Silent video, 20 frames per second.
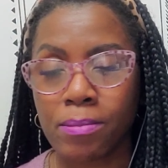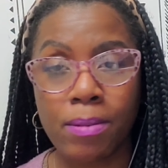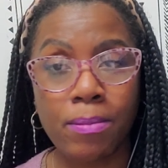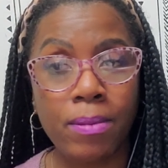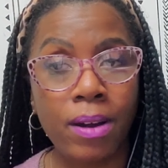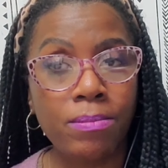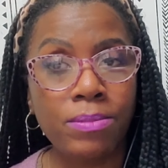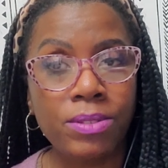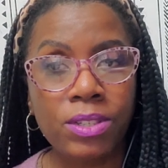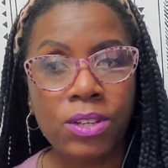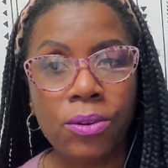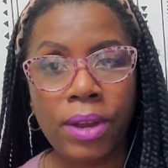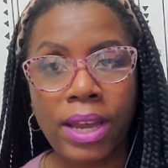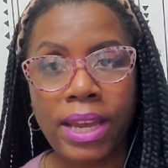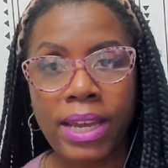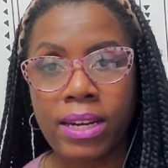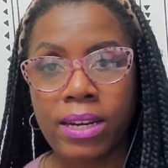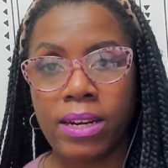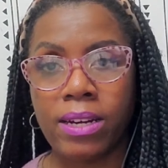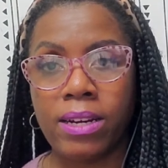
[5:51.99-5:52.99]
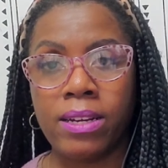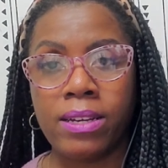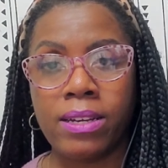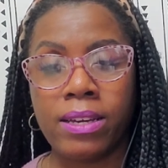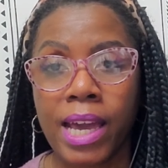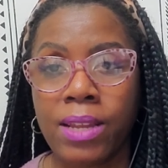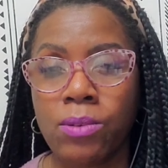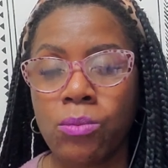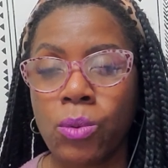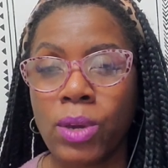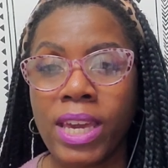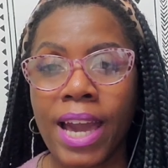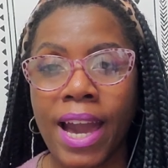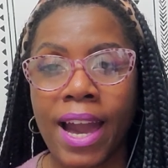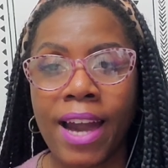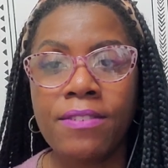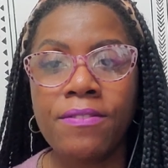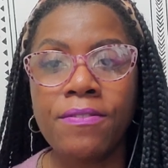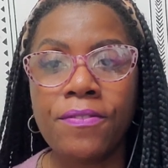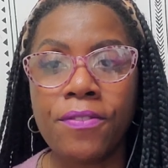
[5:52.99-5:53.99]
My mom's a great cook, and we
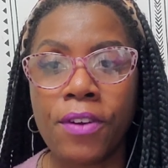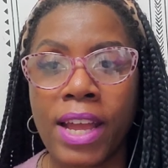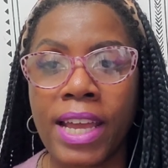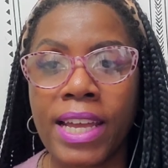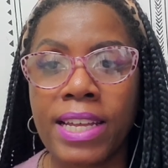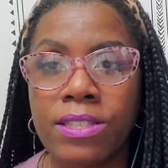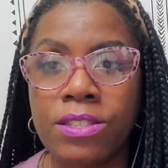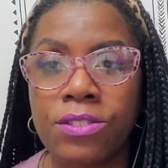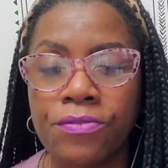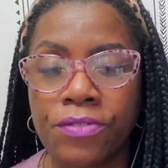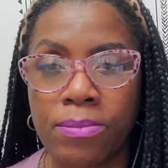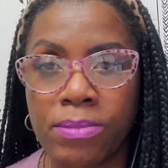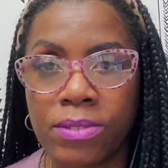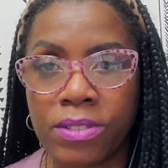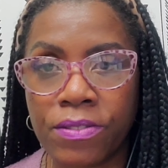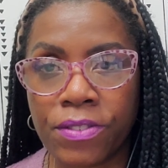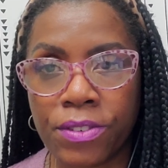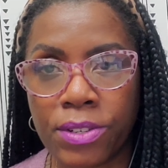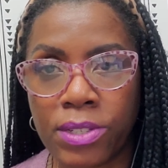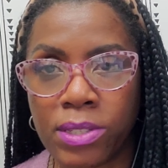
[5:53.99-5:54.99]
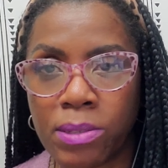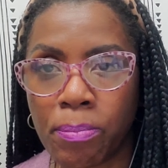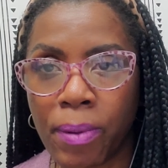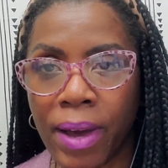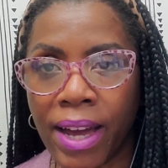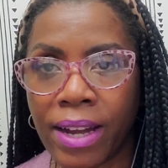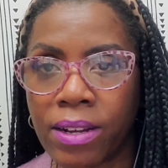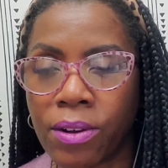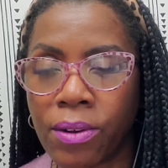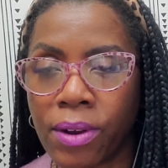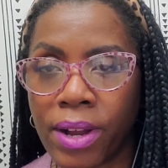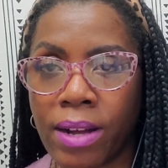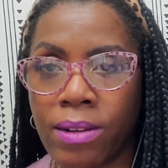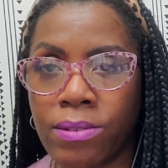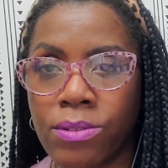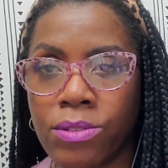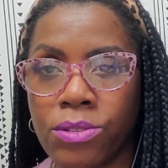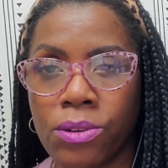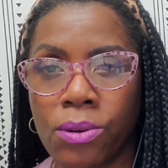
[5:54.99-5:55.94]
had friends from diverse backgrounds.